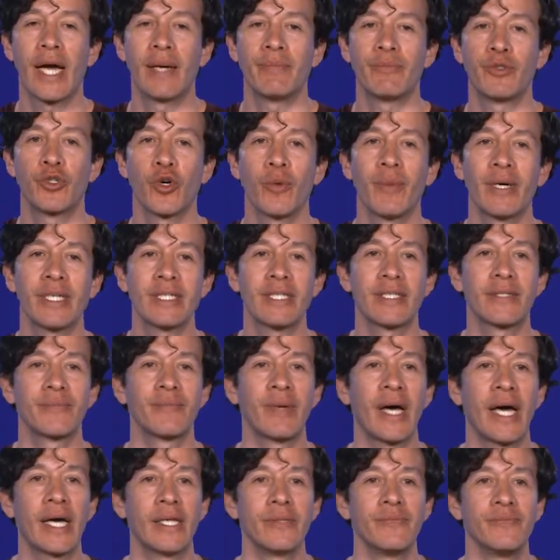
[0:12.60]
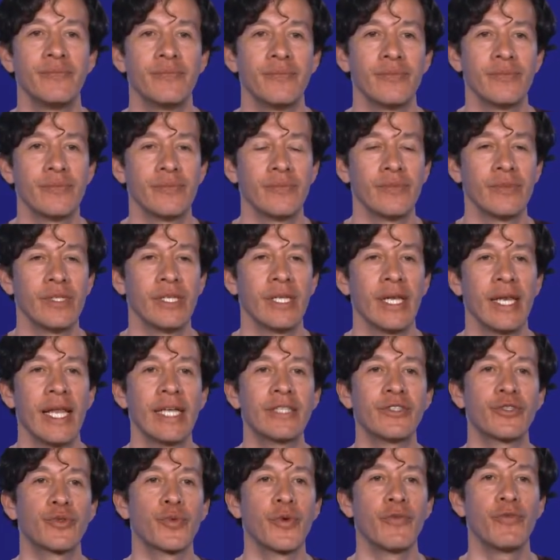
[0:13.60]
Thomas, and
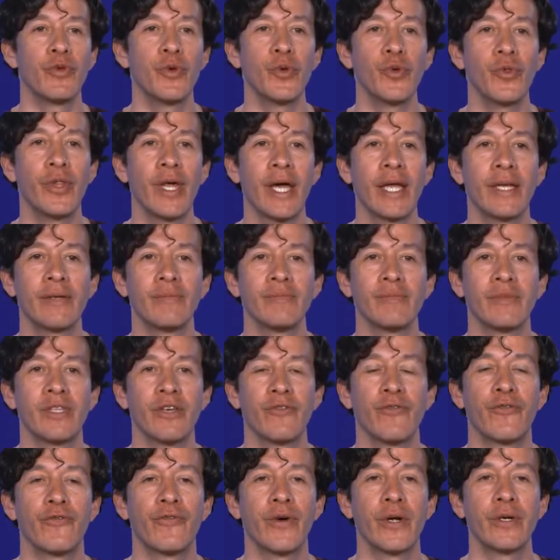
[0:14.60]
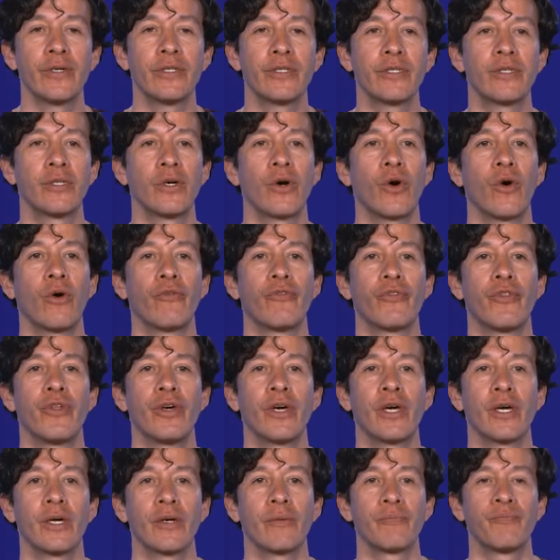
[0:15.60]
let's review then the first of
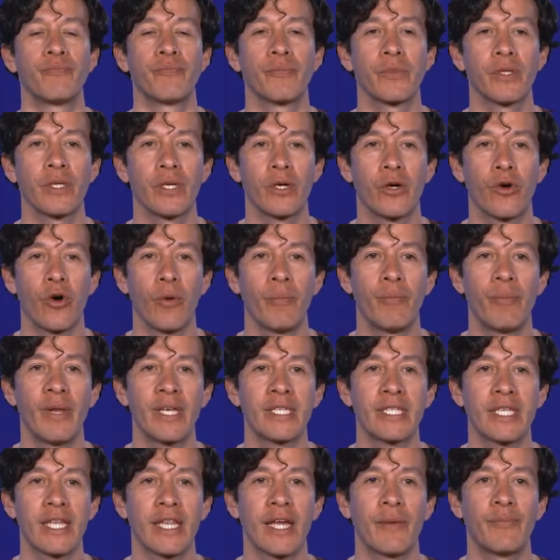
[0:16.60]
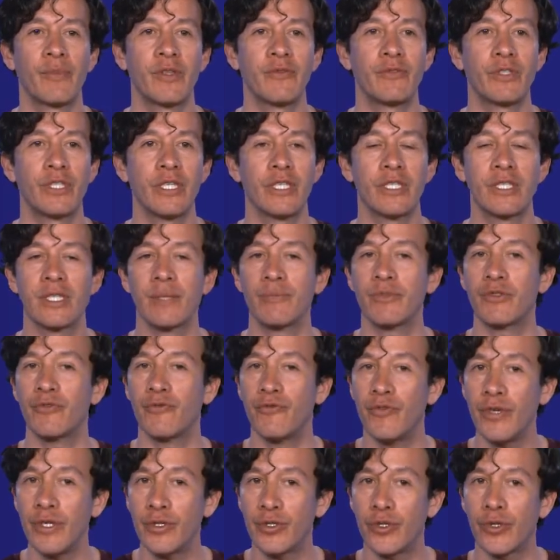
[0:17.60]
the complex adaptive systems
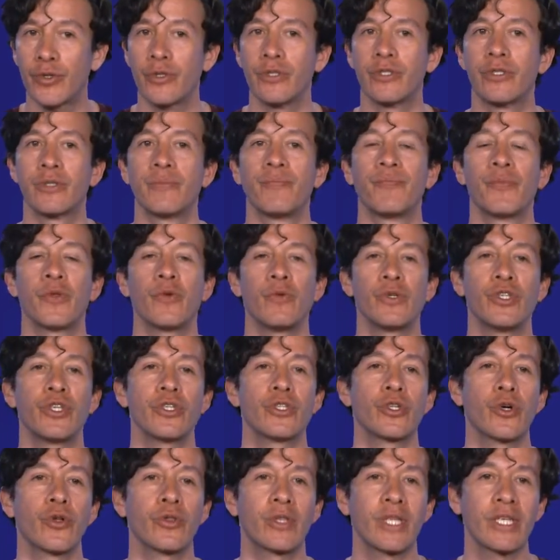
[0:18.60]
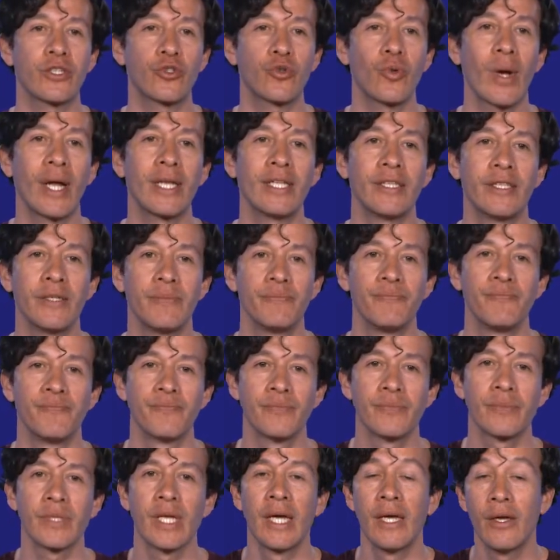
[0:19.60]
features, which is contextuality.
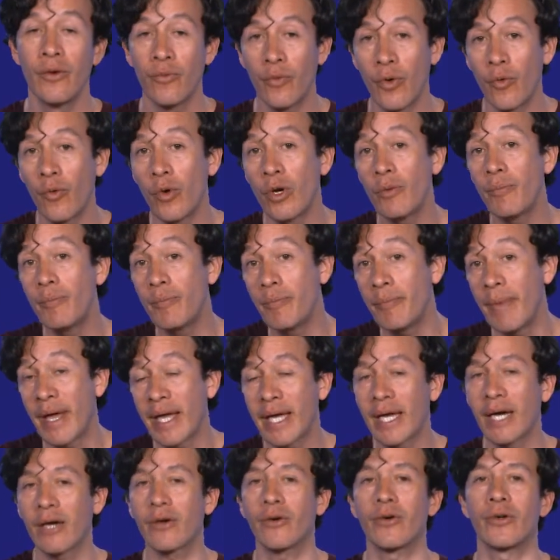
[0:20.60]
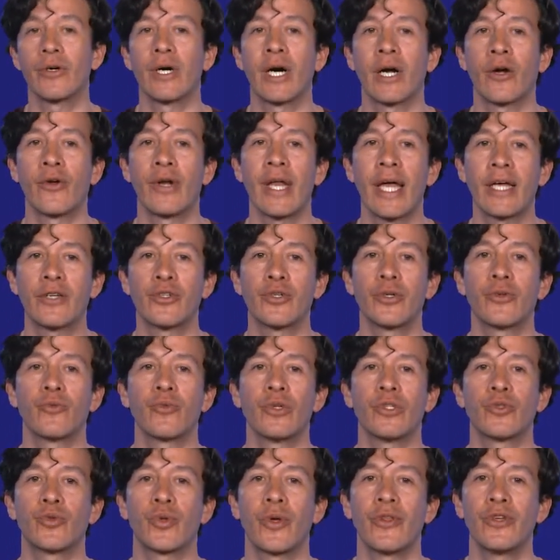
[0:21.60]
We will make a connection
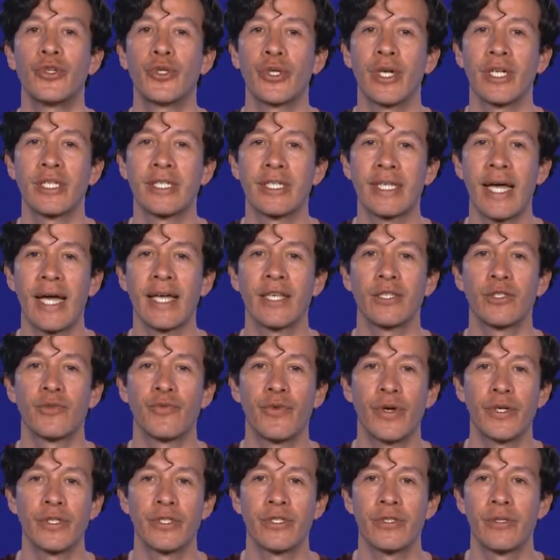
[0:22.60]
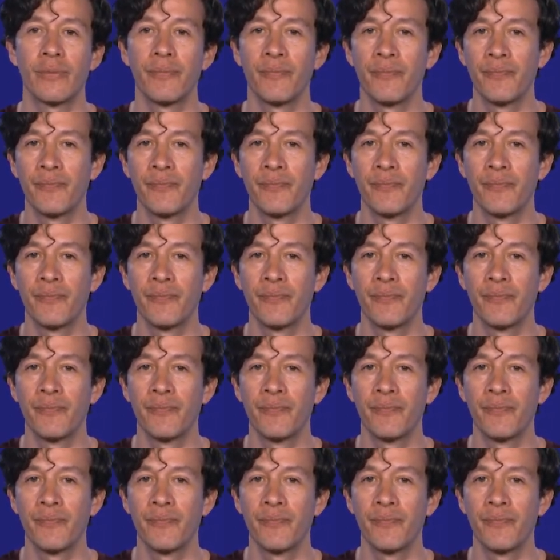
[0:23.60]
with traditional science first